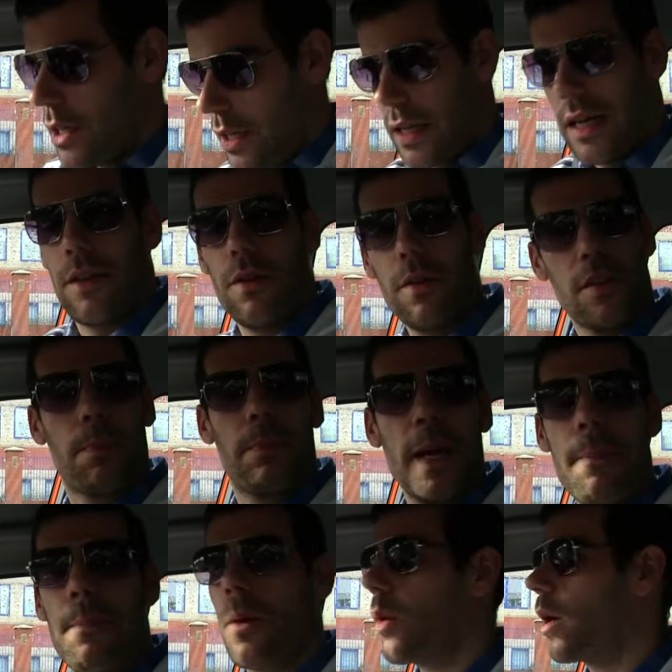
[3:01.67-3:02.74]
and they had all this
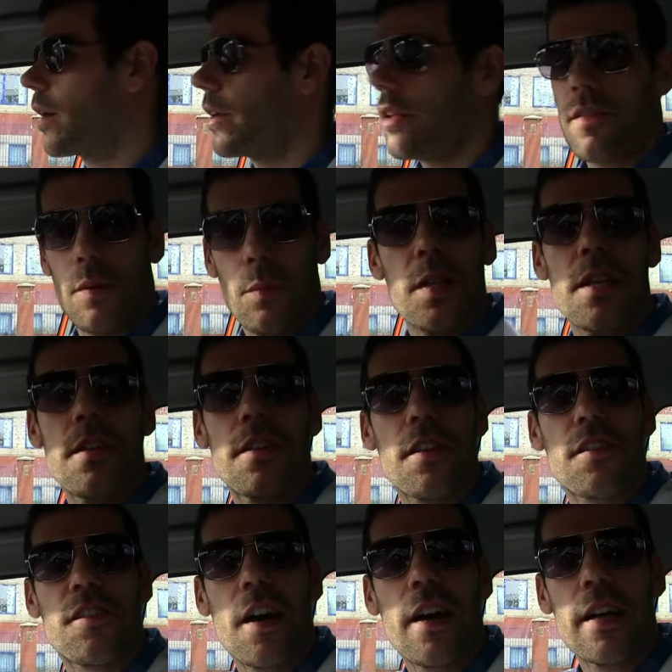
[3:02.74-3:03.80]
paperwork, and they said, we need you
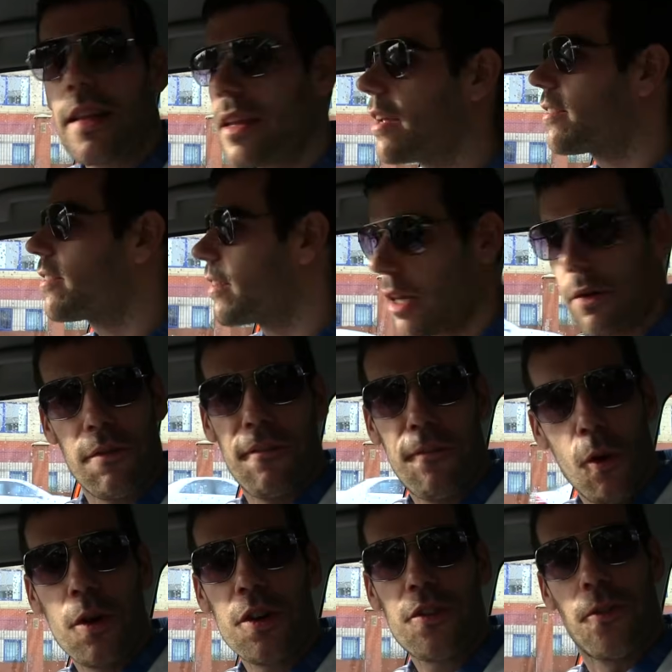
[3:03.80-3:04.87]
to sign this, and they were
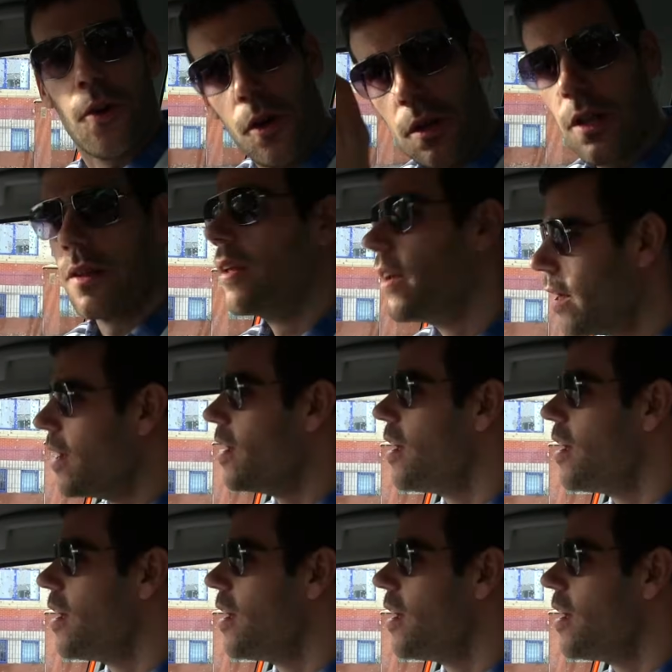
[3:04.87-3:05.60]
forceful, and